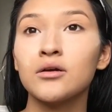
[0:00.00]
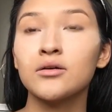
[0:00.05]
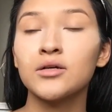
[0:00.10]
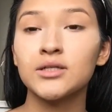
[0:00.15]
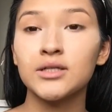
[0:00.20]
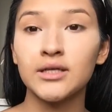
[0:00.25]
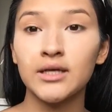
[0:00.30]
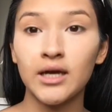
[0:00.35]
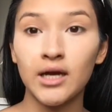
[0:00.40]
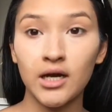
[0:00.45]

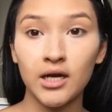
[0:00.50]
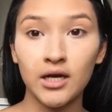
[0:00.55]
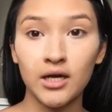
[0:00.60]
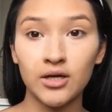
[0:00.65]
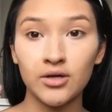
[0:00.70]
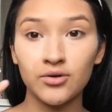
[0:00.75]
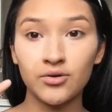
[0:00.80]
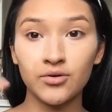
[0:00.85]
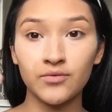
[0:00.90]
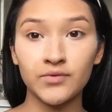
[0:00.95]
Yeah, I
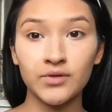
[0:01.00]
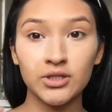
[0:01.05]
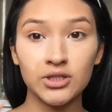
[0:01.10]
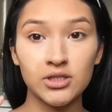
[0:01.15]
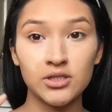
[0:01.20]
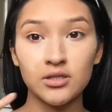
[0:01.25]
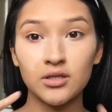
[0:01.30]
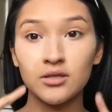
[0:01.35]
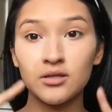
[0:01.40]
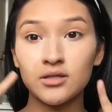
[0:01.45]
don't know if you
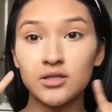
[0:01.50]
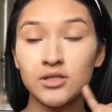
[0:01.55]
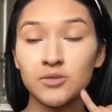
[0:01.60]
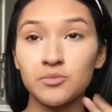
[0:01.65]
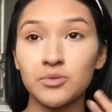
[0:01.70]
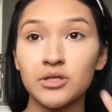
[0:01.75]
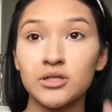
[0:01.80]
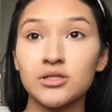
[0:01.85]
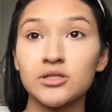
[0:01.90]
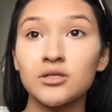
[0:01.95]
could see this,
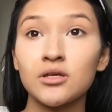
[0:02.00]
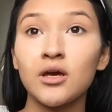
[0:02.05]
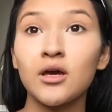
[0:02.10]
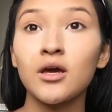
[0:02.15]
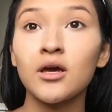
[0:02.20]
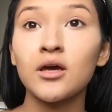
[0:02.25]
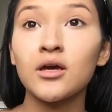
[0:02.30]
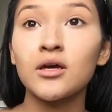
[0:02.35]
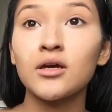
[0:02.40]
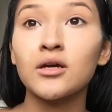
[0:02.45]
but it's
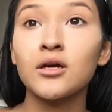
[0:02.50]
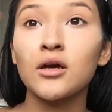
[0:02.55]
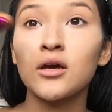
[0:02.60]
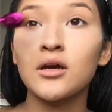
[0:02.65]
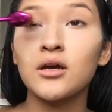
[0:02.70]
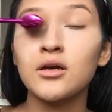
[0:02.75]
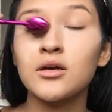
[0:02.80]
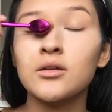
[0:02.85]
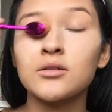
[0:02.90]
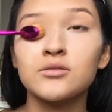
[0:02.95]

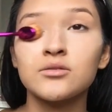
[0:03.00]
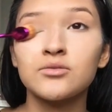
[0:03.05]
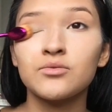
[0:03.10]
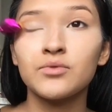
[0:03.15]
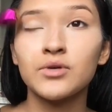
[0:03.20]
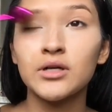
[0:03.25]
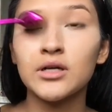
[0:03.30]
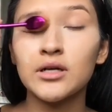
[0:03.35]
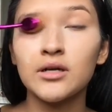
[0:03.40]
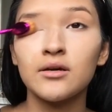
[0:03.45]
it's
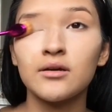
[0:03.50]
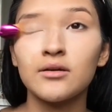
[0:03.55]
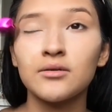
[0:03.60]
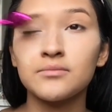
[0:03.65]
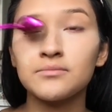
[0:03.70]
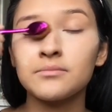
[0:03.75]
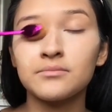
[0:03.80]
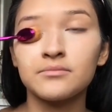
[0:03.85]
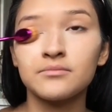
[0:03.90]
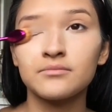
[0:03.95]
really
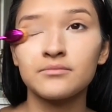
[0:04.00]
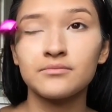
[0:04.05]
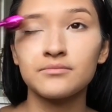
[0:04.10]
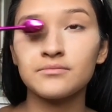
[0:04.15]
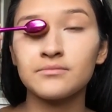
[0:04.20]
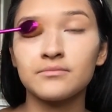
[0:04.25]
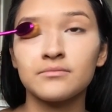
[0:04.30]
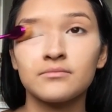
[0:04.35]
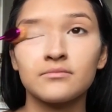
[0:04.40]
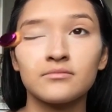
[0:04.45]

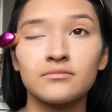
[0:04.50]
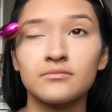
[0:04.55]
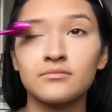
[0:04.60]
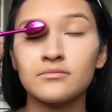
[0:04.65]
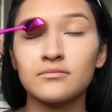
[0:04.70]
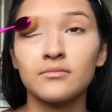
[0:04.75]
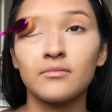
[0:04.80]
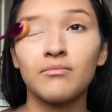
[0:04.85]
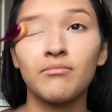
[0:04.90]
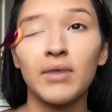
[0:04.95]

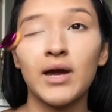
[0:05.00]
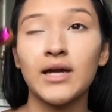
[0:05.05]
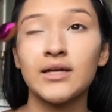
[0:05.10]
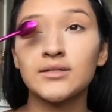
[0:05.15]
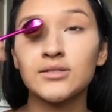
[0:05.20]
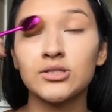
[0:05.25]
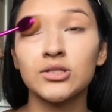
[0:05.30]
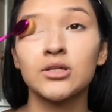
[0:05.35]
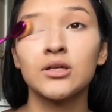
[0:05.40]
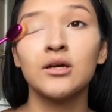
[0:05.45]

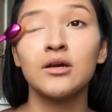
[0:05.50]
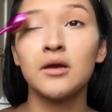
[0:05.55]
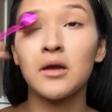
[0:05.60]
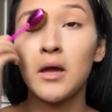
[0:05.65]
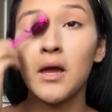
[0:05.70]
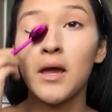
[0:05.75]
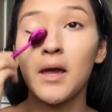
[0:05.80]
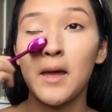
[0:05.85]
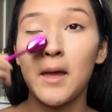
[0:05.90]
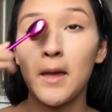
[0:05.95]
patchy
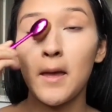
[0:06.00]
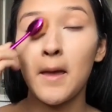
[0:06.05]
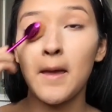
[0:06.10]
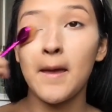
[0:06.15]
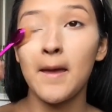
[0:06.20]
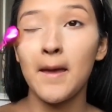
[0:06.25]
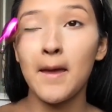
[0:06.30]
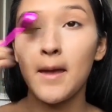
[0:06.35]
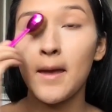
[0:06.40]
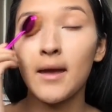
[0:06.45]

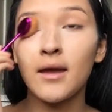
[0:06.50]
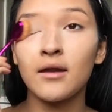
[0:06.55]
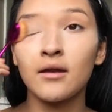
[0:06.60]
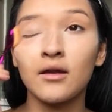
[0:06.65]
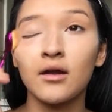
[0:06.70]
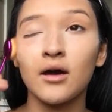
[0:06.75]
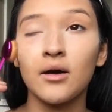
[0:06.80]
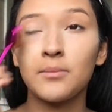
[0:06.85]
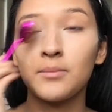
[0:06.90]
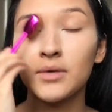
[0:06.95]
and
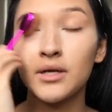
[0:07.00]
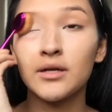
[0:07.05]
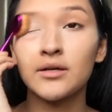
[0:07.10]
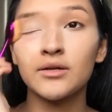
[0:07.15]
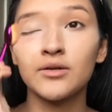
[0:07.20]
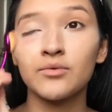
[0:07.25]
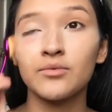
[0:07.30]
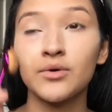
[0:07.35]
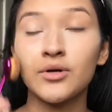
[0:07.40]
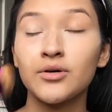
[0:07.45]
not
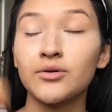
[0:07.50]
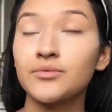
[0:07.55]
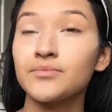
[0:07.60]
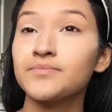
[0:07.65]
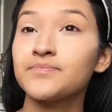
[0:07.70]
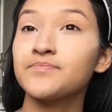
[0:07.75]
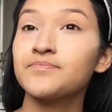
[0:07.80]
blended well.